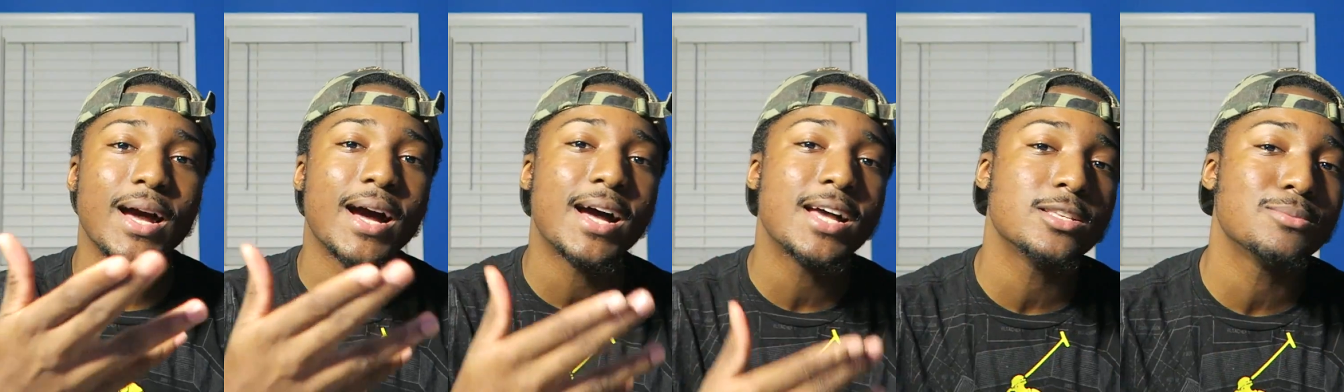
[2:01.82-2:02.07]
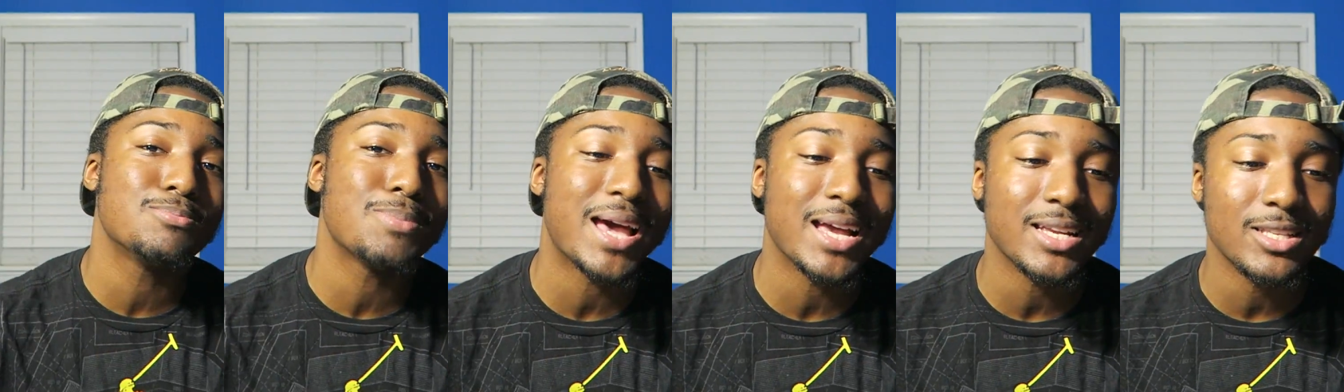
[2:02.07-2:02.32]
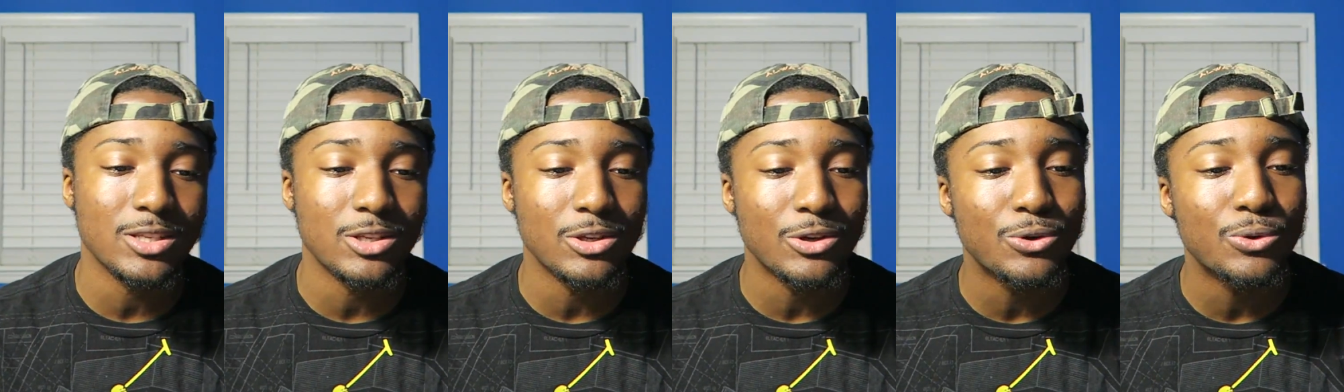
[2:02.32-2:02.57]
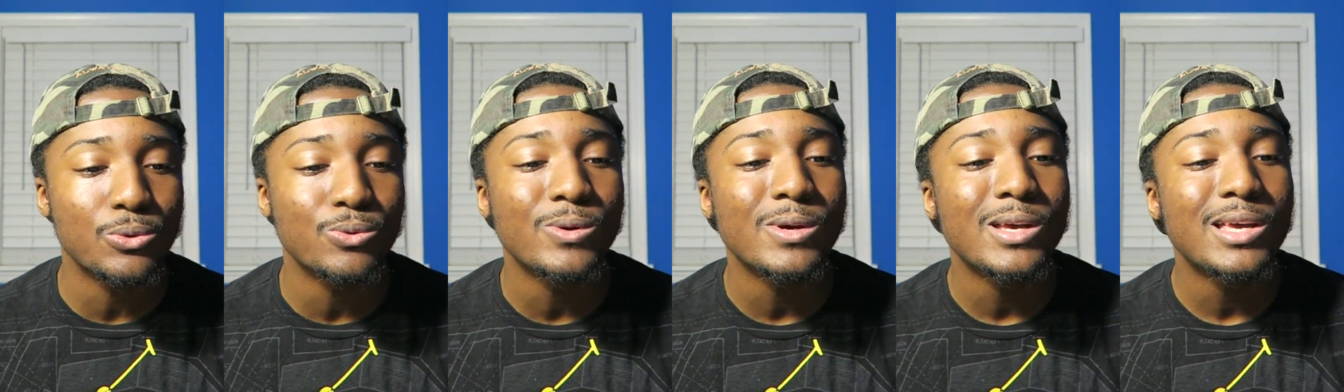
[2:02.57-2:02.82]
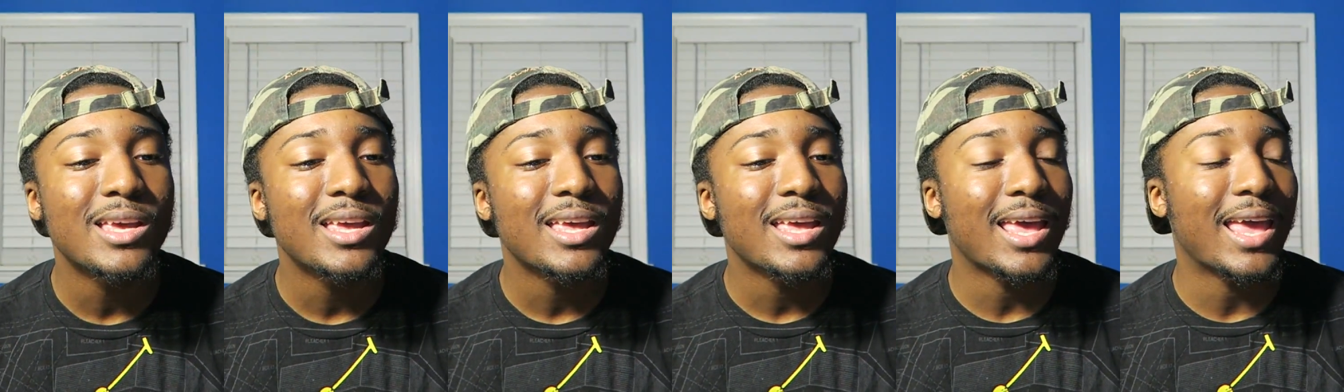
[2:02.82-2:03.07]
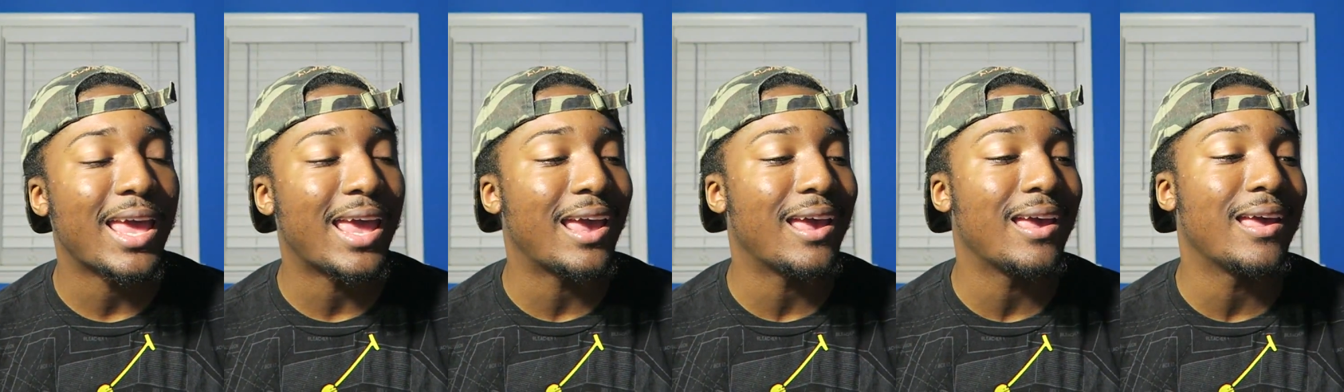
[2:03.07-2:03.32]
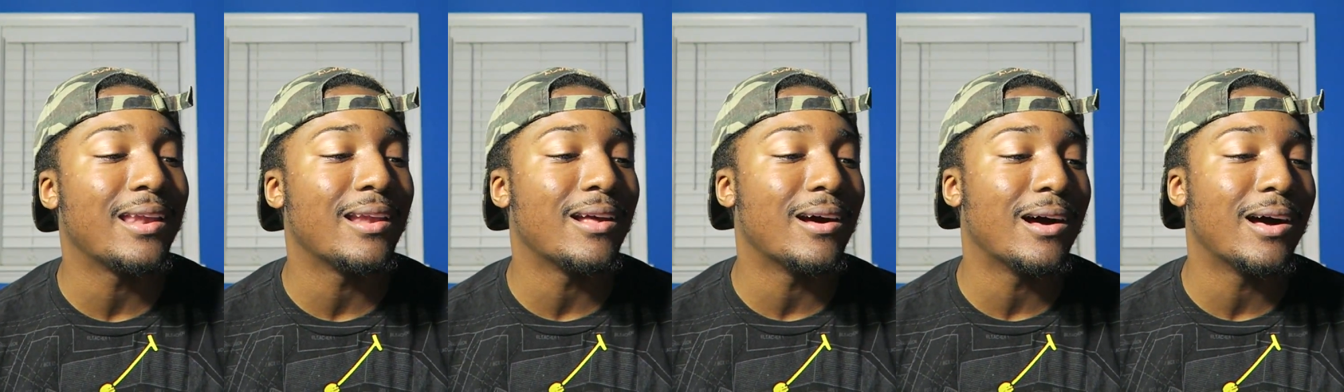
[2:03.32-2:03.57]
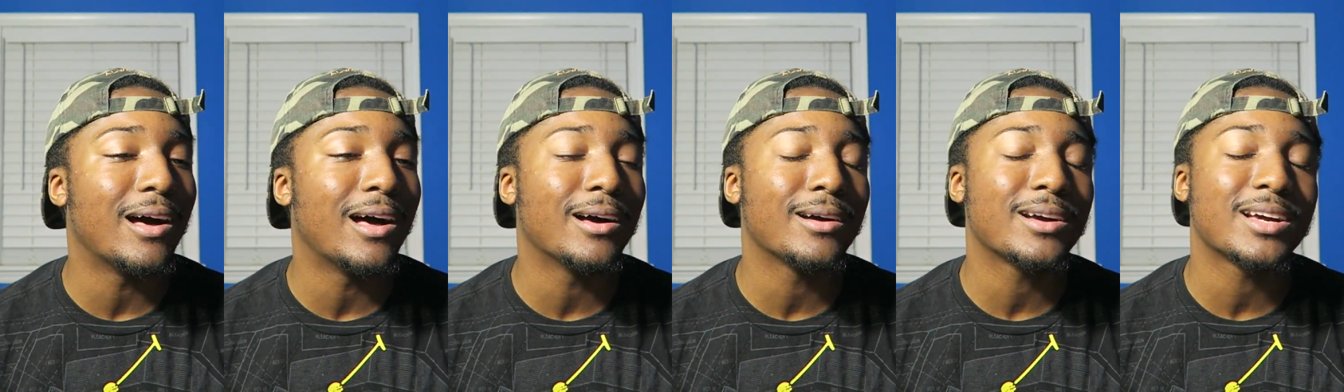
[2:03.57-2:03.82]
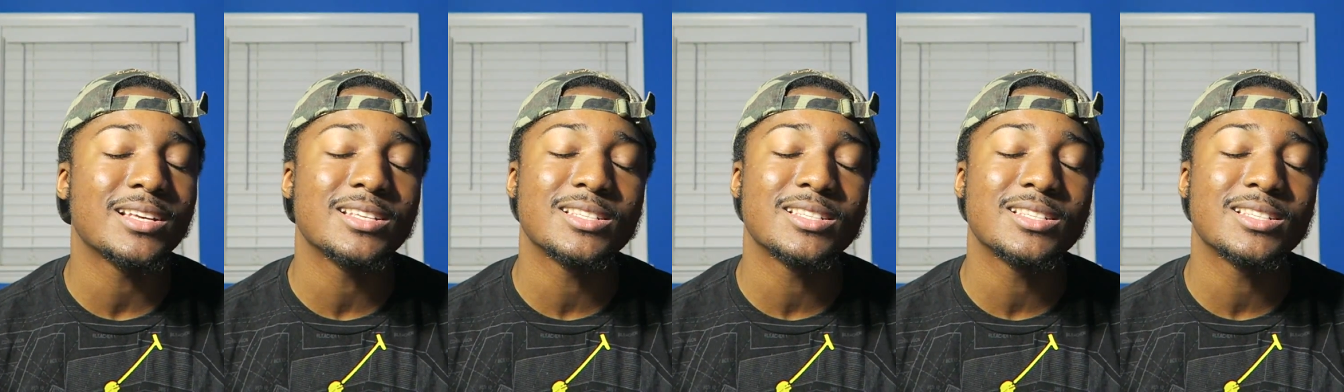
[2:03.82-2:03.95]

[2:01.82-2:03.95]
guys, back to you. And uh,